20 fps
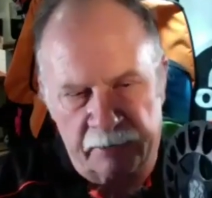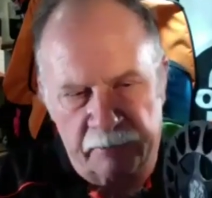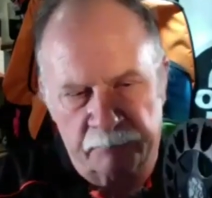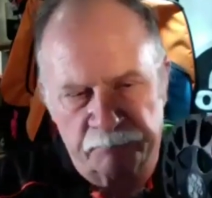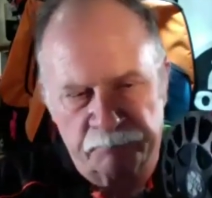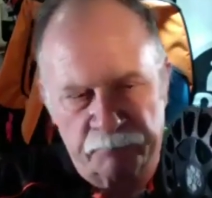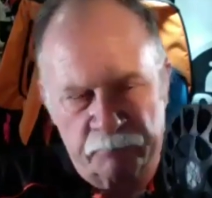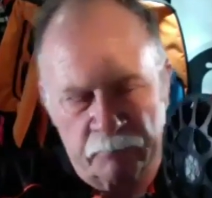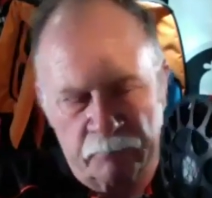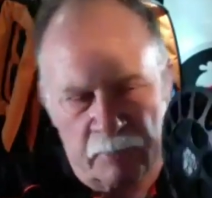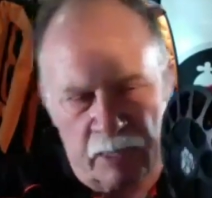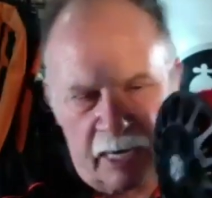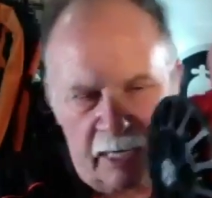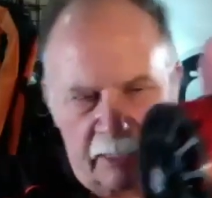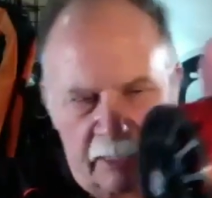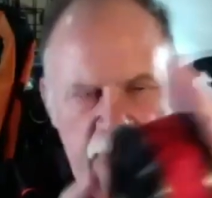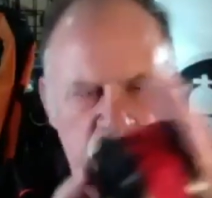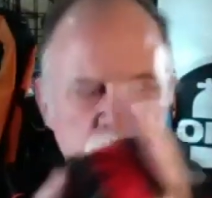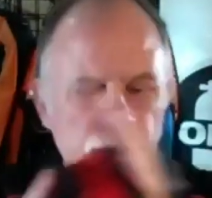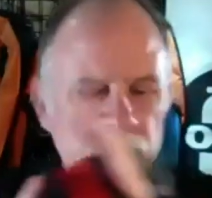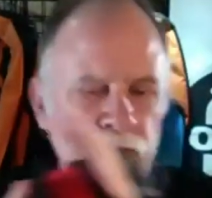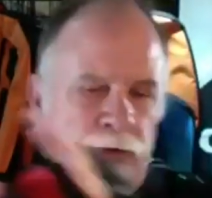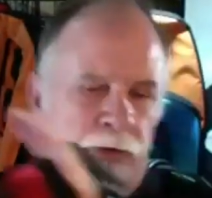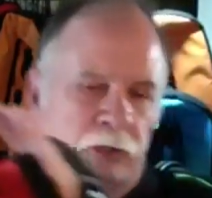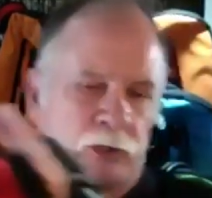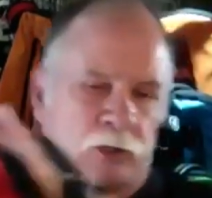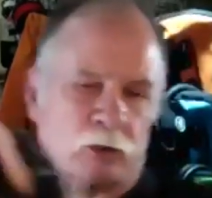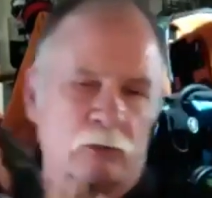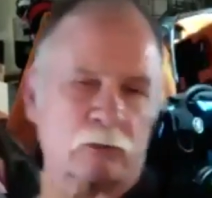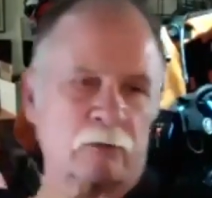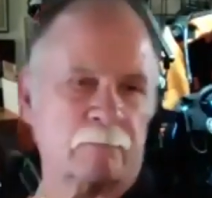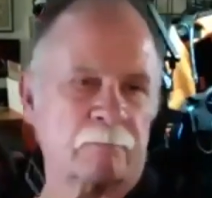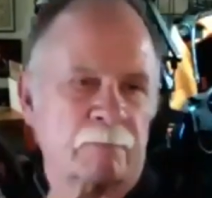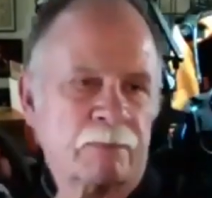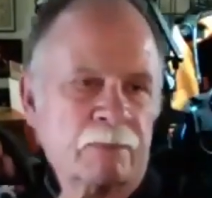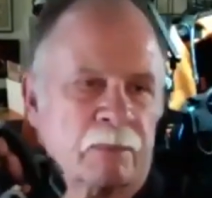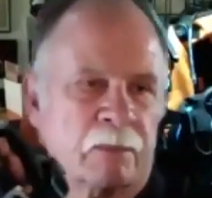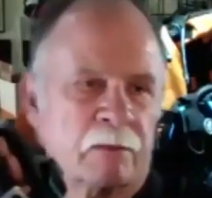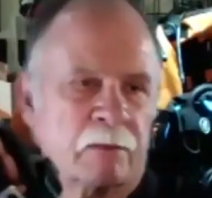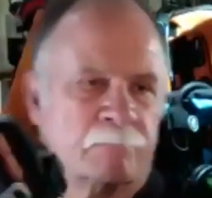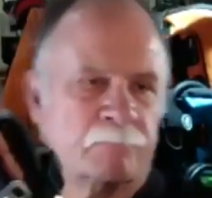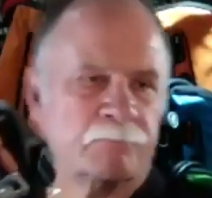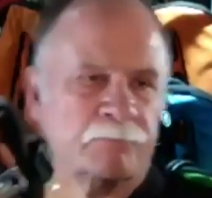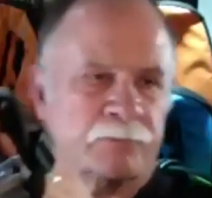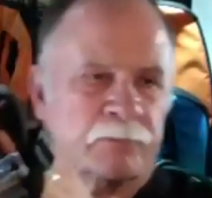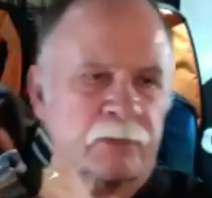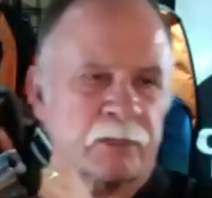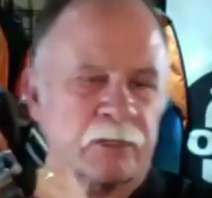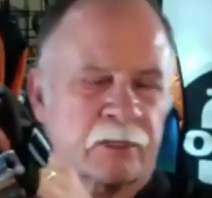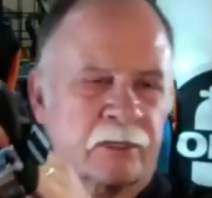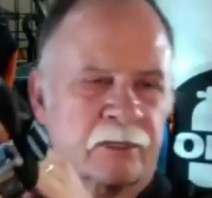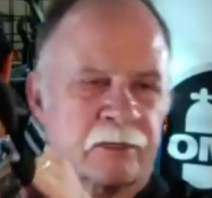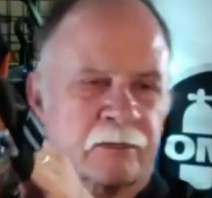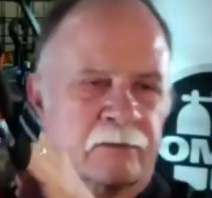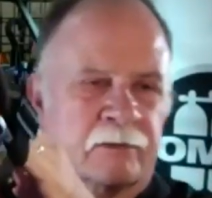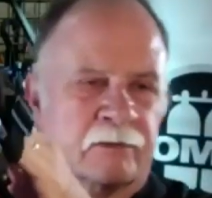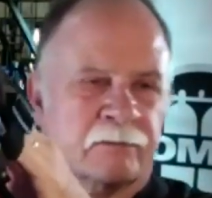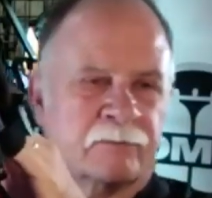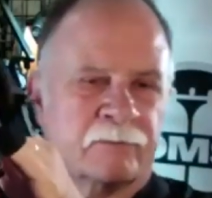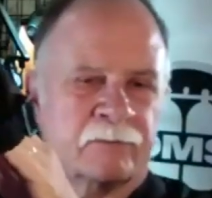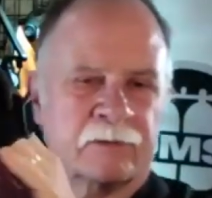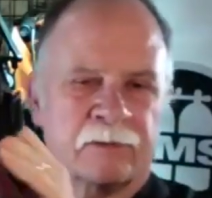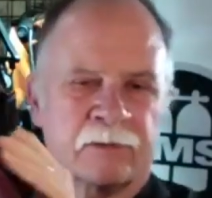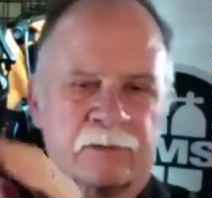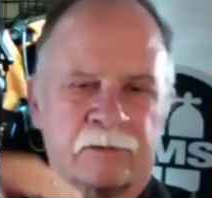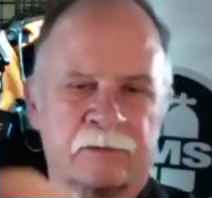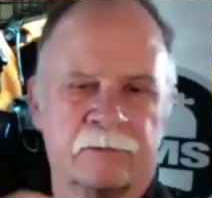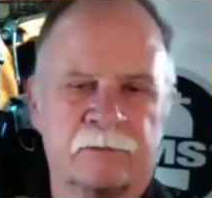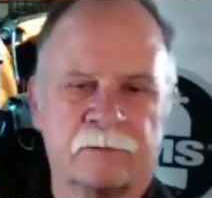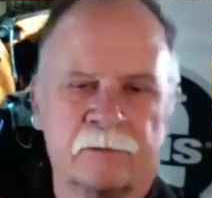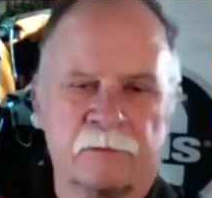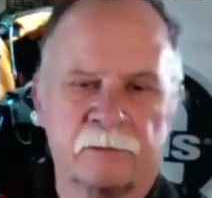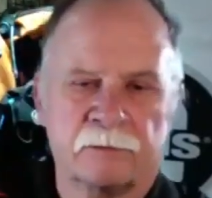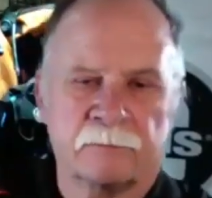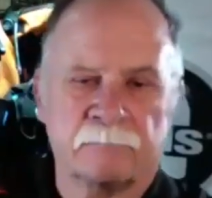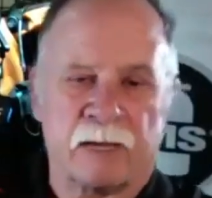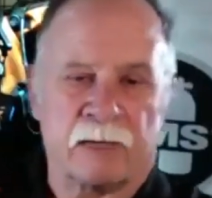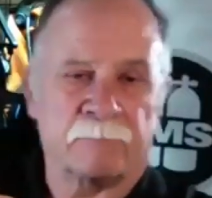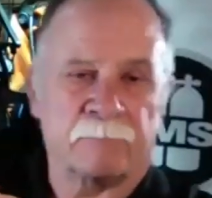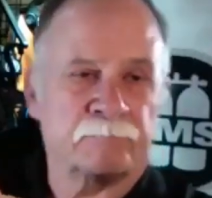I was gonna say, you need to move the camera down a little better, but you're okay. Up there's good.